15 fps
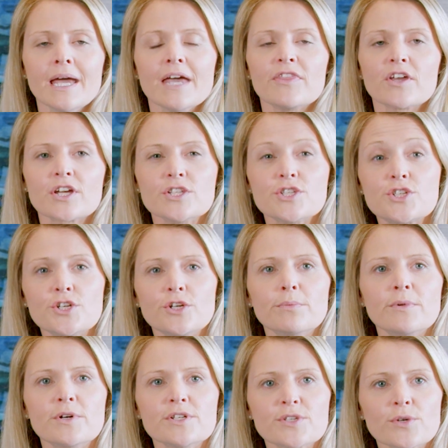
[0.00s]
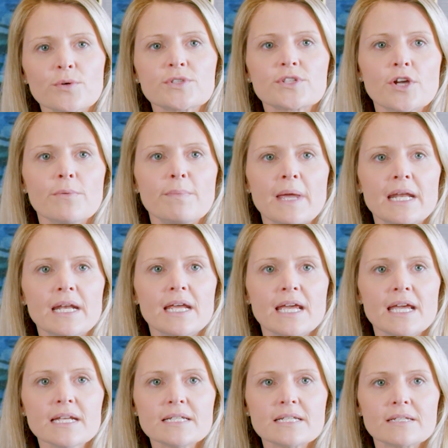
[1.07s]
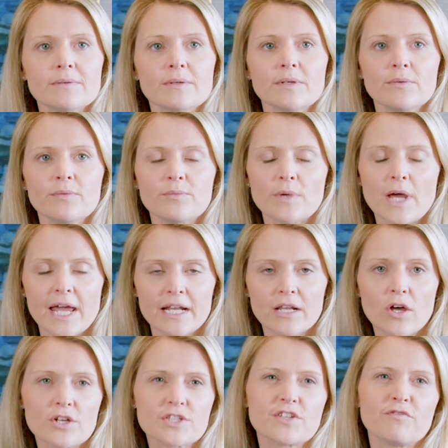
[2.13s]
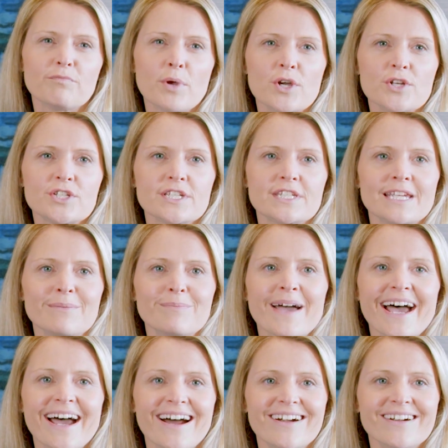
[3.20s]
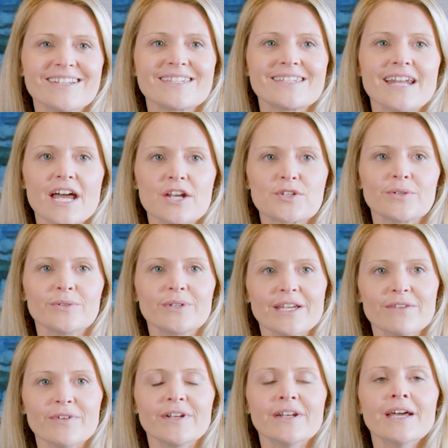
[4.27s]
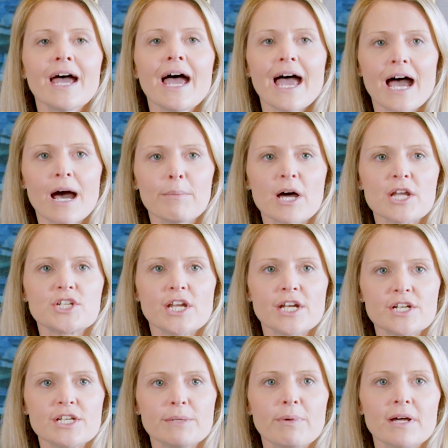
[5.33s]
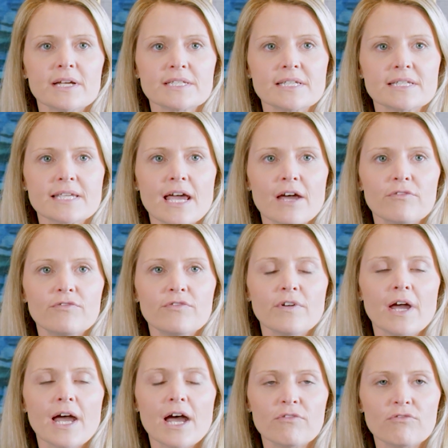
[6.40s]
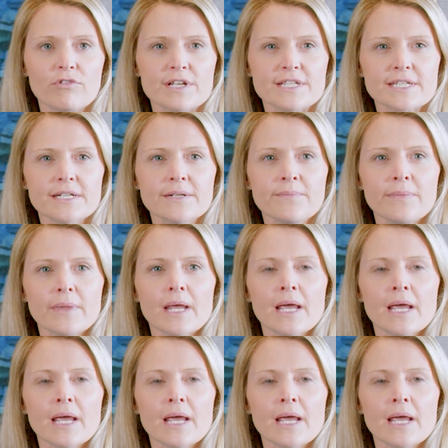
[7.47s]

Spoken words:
The consumer has also been hit. A loss of purchasing power is natural given how much energy prices have risen.